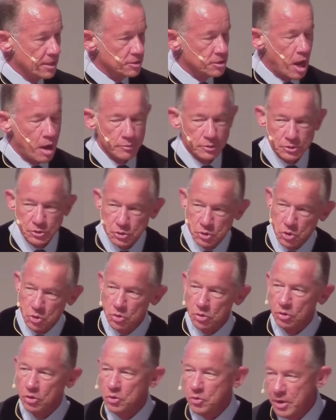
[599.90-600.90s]
Thomas
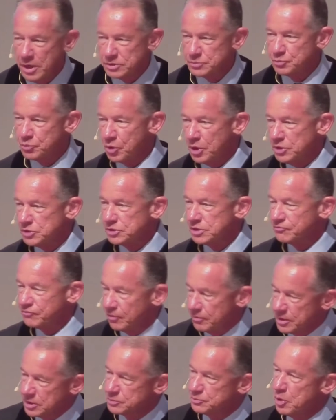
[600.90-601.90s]
Toole, who has preached
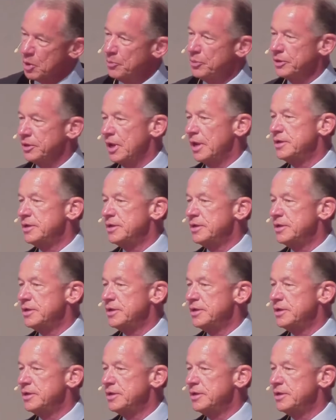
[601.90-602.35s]
from this pulpit a